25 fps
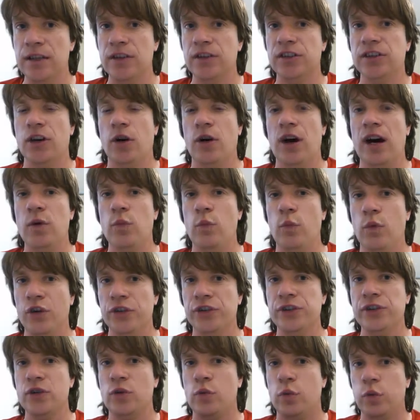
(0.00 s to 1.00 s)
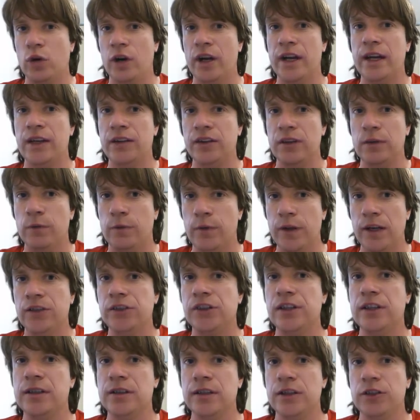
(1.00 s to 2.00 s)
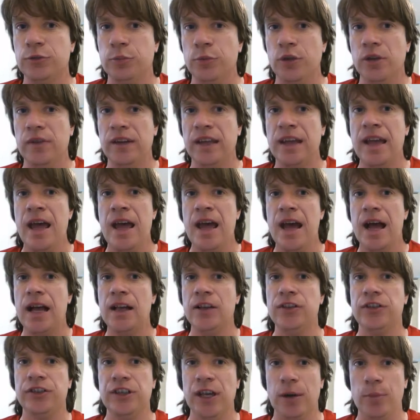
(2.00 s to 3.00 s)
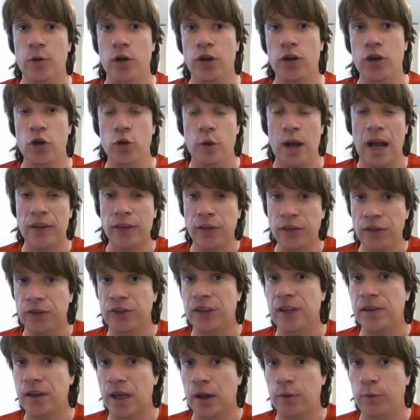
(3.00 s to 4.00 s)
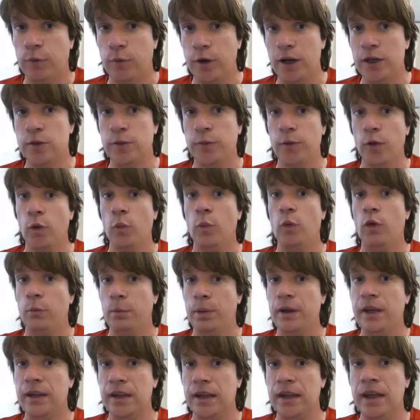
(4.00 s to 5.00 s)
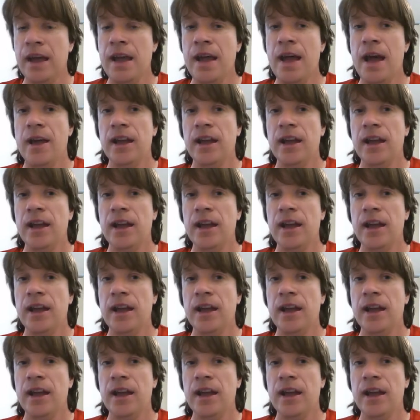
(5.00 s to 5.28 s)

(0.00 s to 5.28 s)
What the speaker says: And so I wasn't quite as invested in this movie as someone who hasn't seen that French film will be.